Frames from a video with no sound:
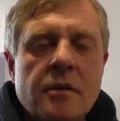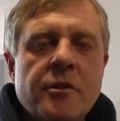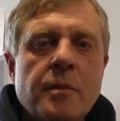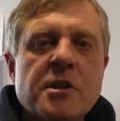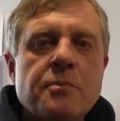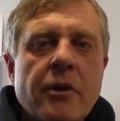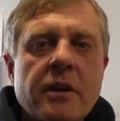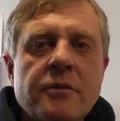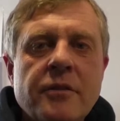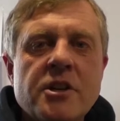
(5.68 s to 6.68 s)
For my
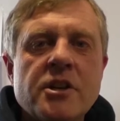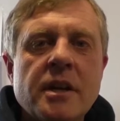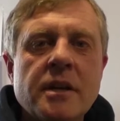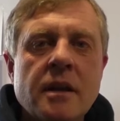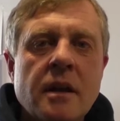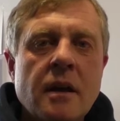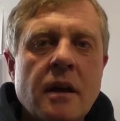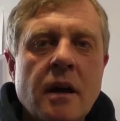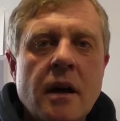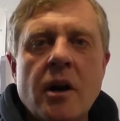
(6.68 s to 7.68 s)
spring fishing,
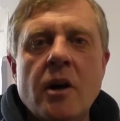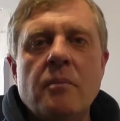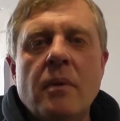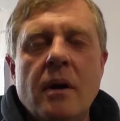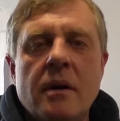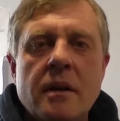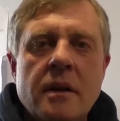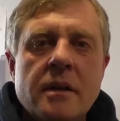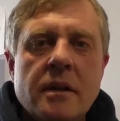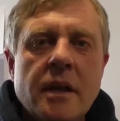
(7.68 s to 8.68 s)

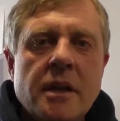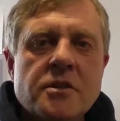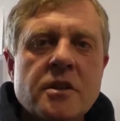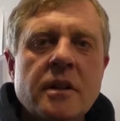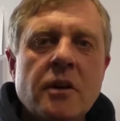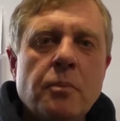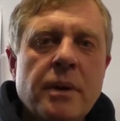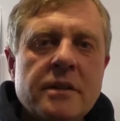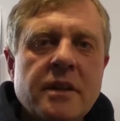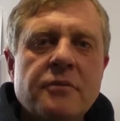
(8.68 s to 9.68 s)
it's a little
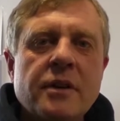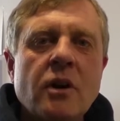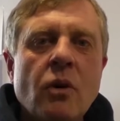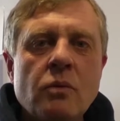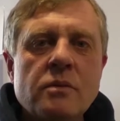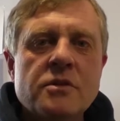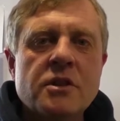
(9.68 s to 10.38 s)
bit difficult